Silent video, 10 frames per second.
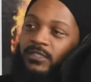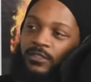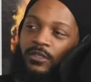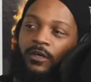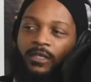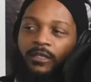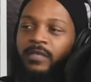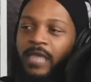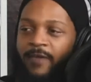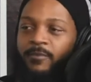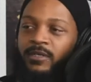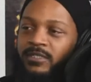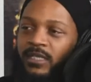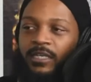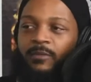He happened to
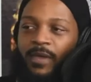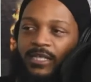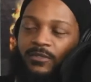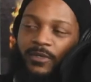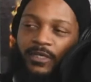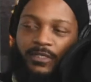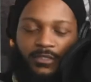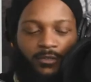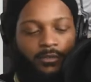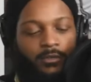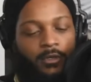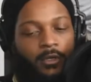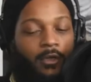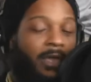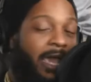suddenly pass away, so
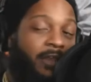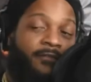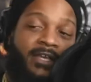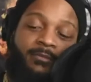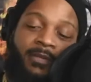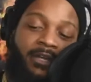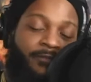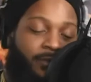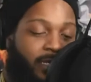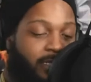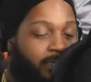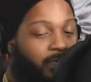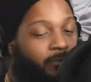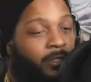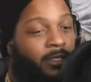had to find somebody to fill that
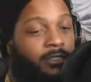seat, man.